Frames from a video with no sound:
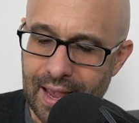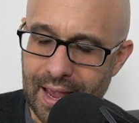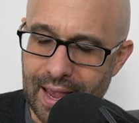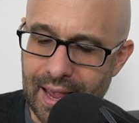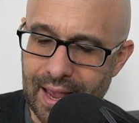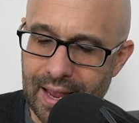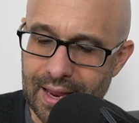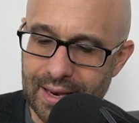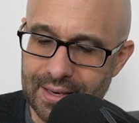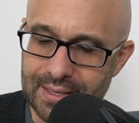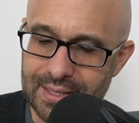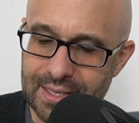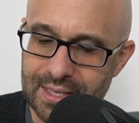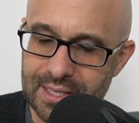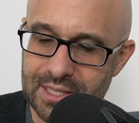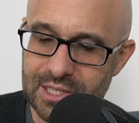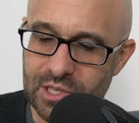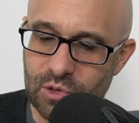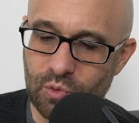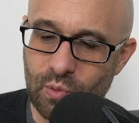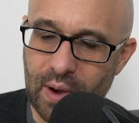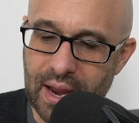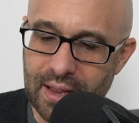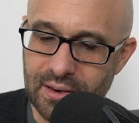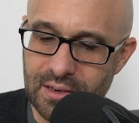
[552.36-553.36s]
and he's
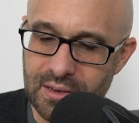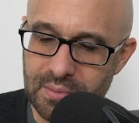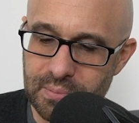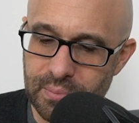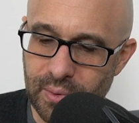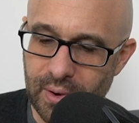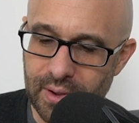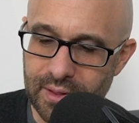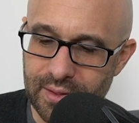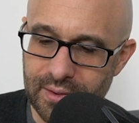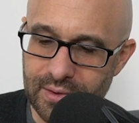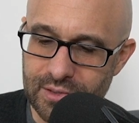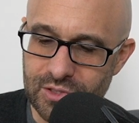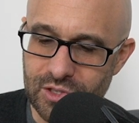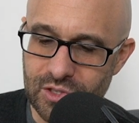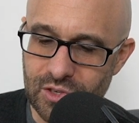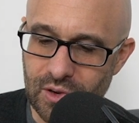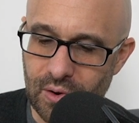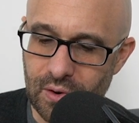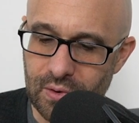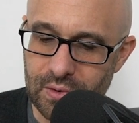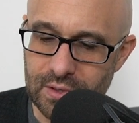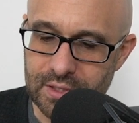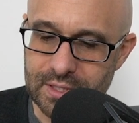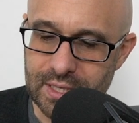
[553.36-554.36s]
surrounded by those
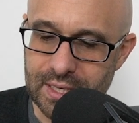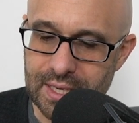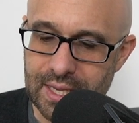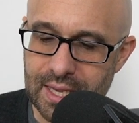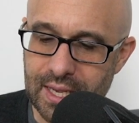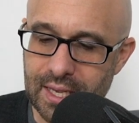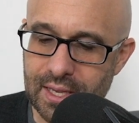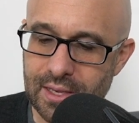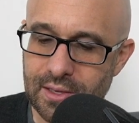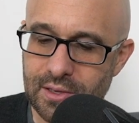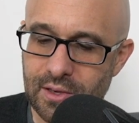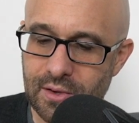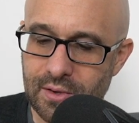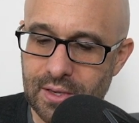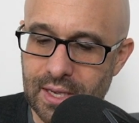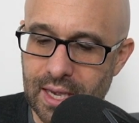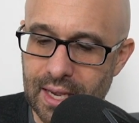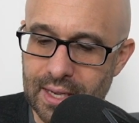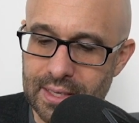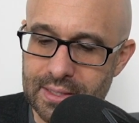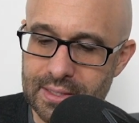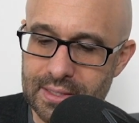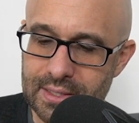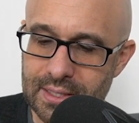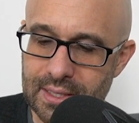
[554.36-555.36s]
dogs. And here you
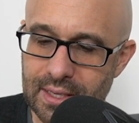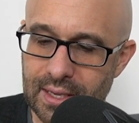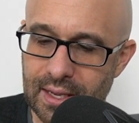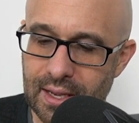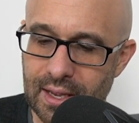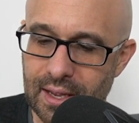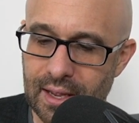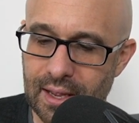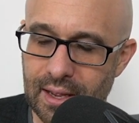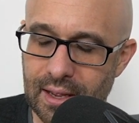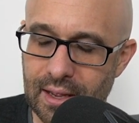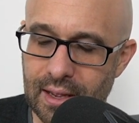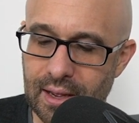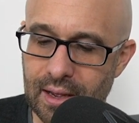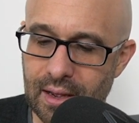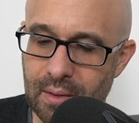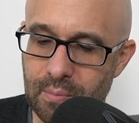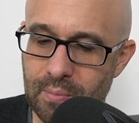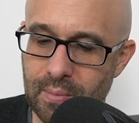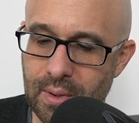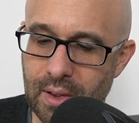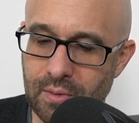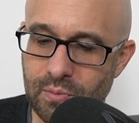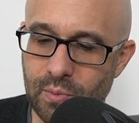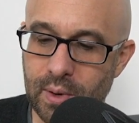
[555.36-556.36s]
get
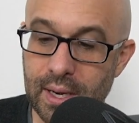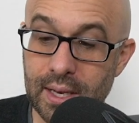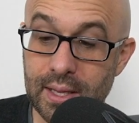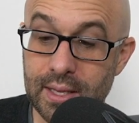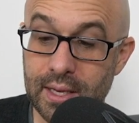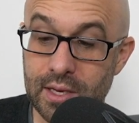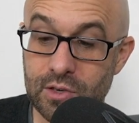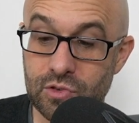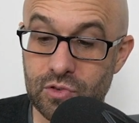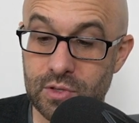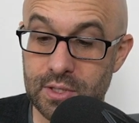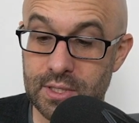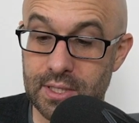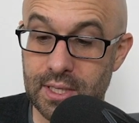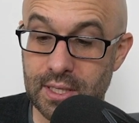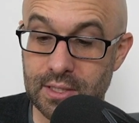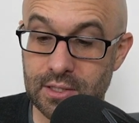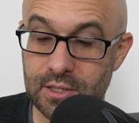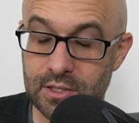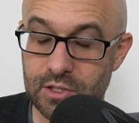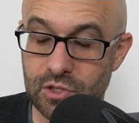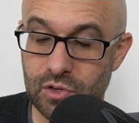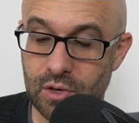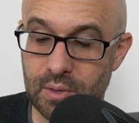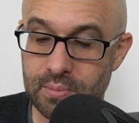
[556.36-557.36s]
a really interesting
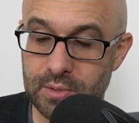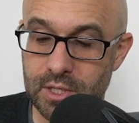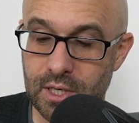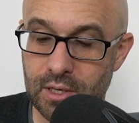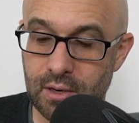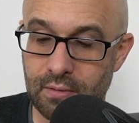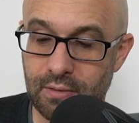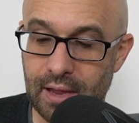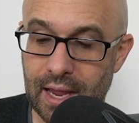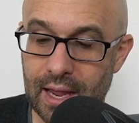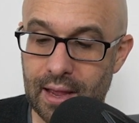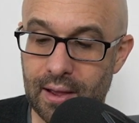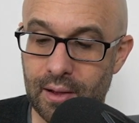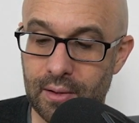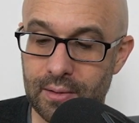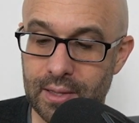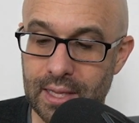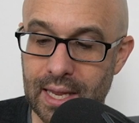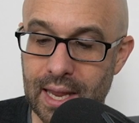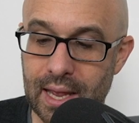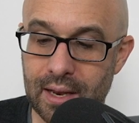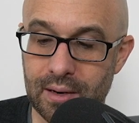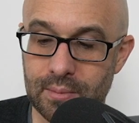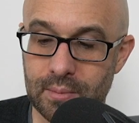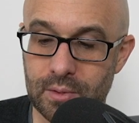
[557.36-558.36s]
description of how
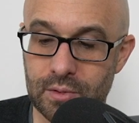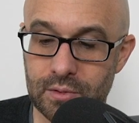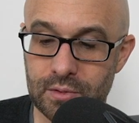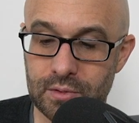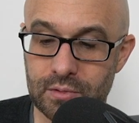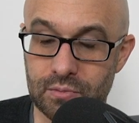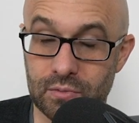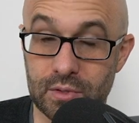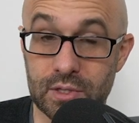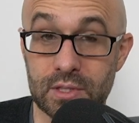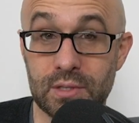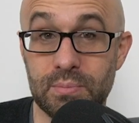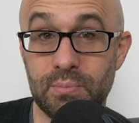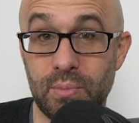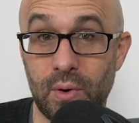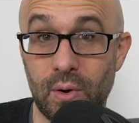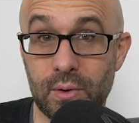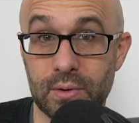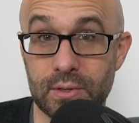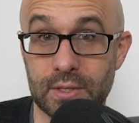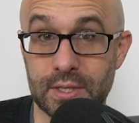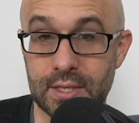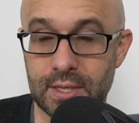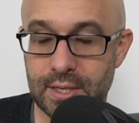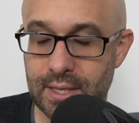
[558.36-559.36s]
the animals
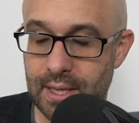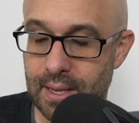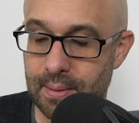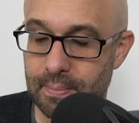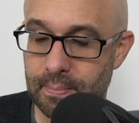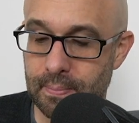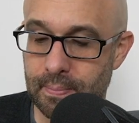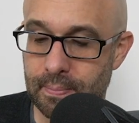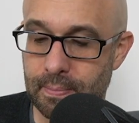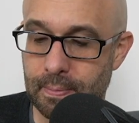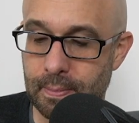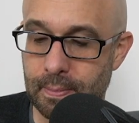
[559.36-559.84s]
respond to them.